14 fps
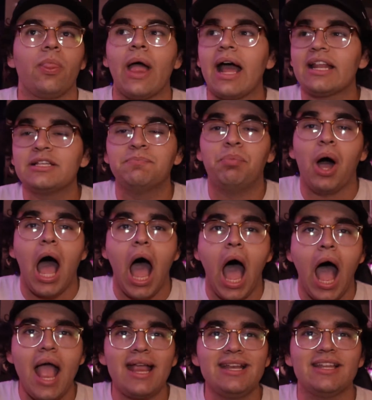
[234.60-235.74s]
that is
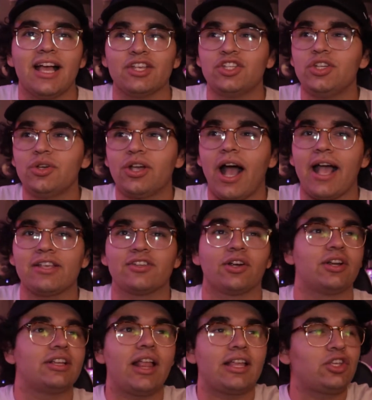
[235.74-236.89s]
behind us. You guys are
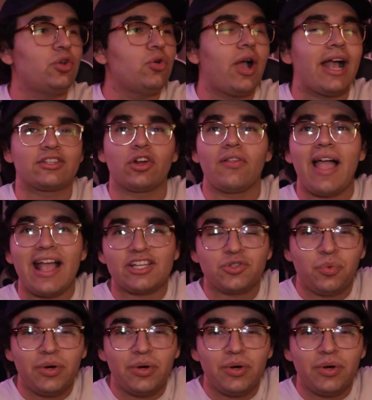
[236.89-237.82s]
last